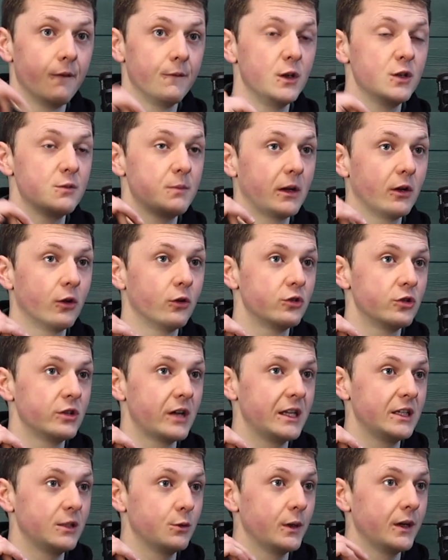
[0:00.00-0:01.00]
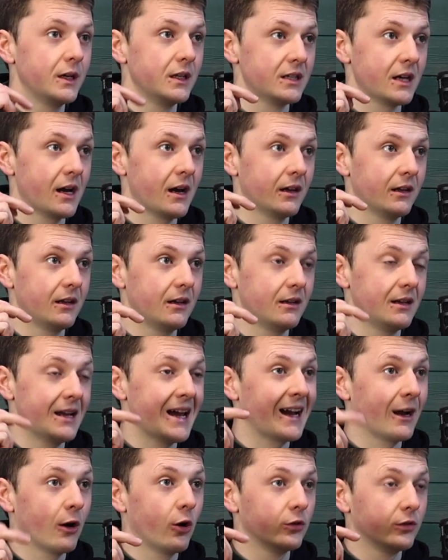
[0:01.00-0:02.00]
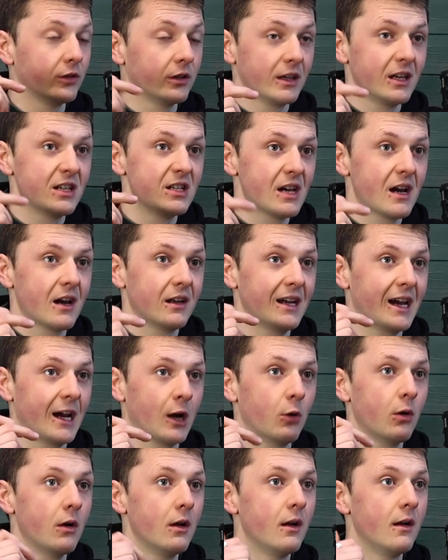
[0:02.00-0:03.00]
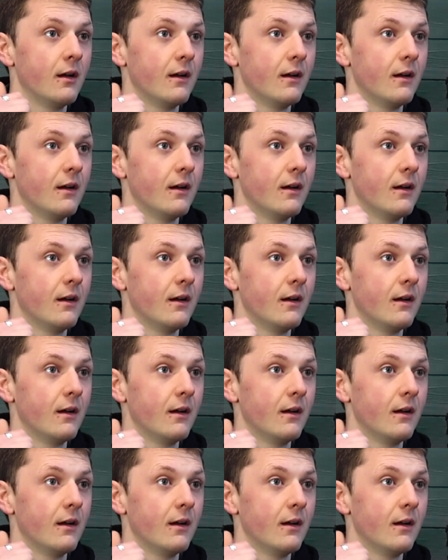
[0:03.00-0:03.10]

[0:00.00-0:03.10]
If you spend 180 quid guitar now on a guitar now,